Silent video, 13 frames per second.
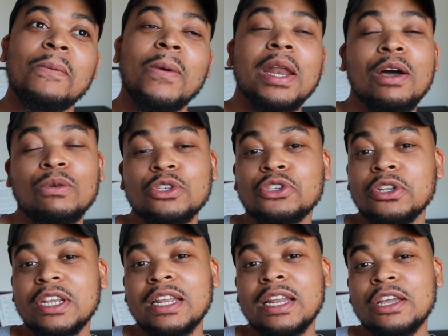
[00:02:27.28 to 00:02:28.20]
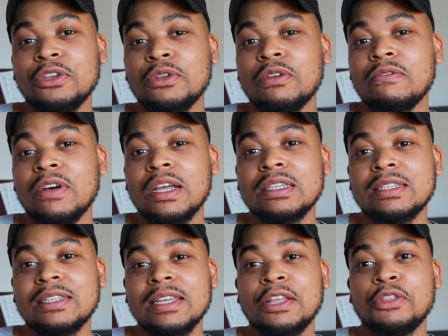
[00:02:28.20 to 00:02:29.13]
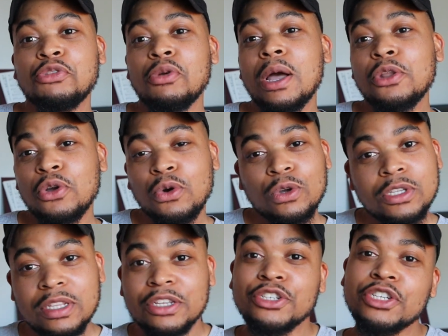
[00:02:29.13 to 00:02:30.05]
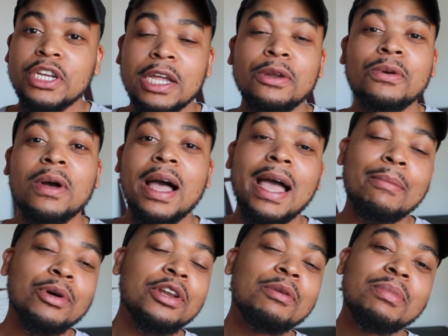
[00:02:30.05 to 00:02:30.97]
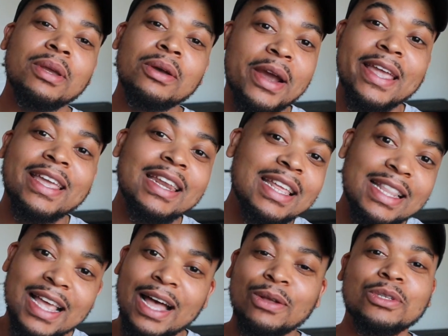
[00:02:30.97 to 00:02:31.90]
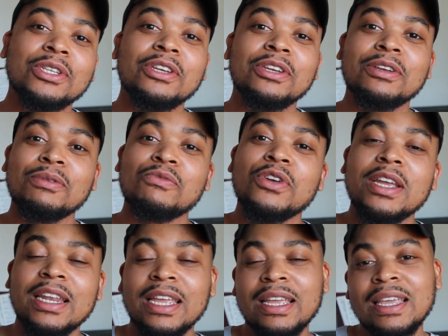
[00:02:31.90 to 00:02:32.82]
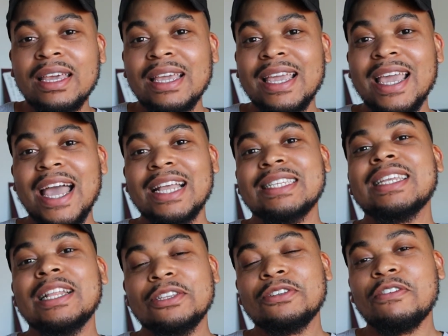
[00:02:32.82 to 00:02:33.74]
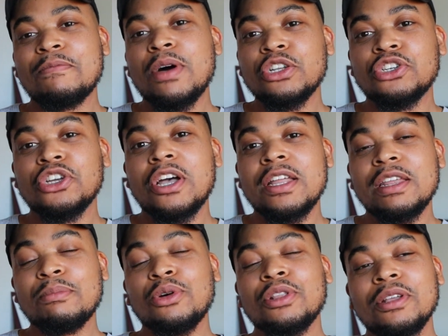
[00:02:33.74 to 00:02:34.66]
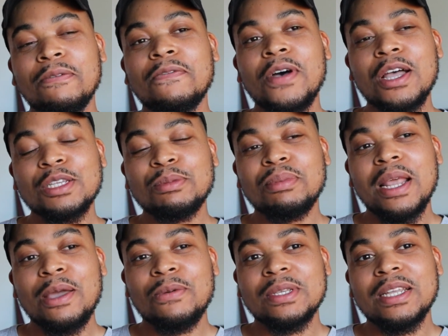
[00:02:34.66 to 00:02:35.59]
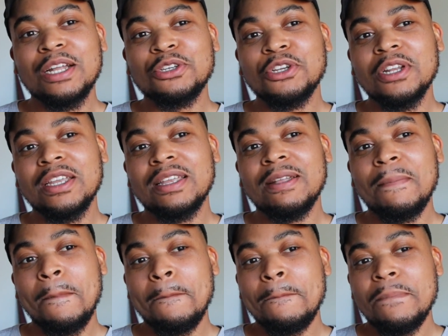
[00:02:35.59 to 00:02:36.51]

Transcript: when I was studying at university and throughout the course of this channel I am going to be breaking it down so you can really get a sense of my journey but the first play was actually